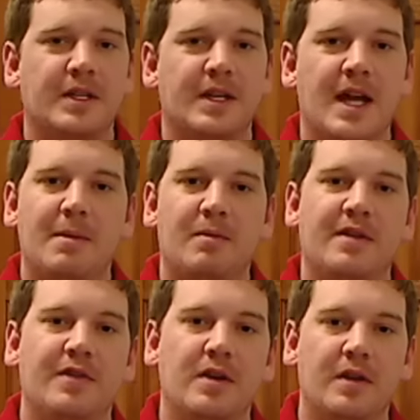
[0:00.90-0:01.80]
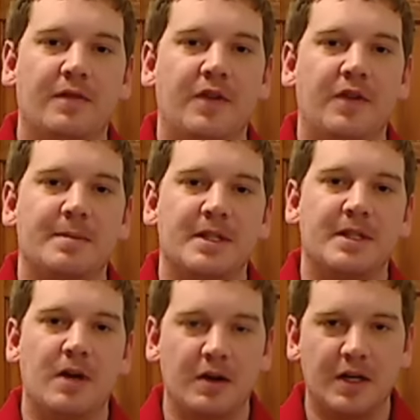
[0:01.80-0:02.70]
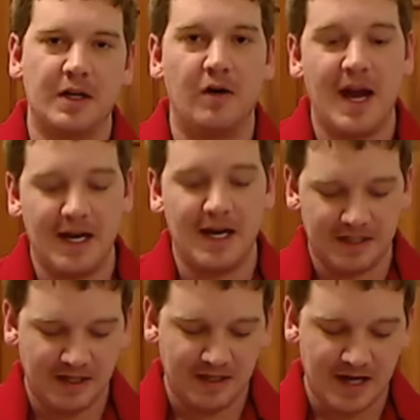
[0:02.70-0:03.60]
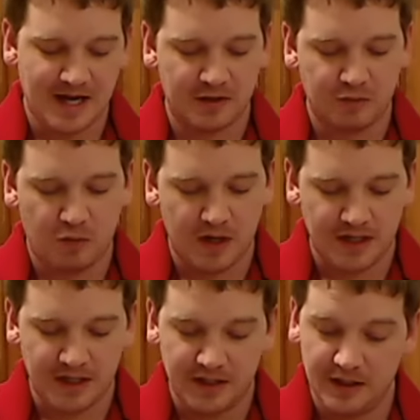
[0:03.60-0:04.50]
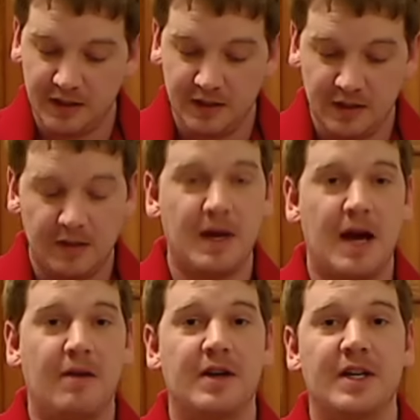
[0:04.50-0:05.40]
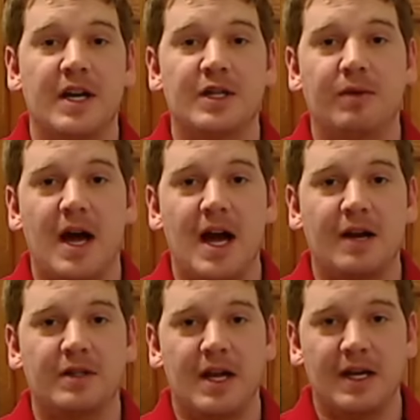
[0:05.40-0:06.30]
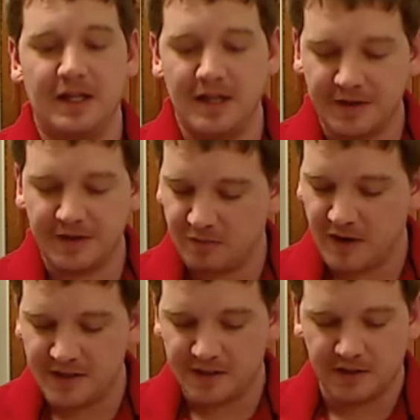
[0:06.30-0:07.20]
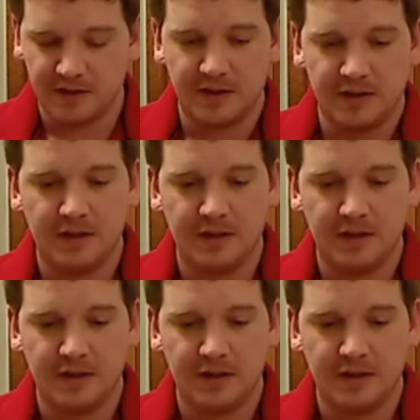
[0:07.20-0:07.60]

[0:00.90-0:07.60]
today I'm going to review the Philips Norelco AT920 Power Touch with Aquatec Electric Razor.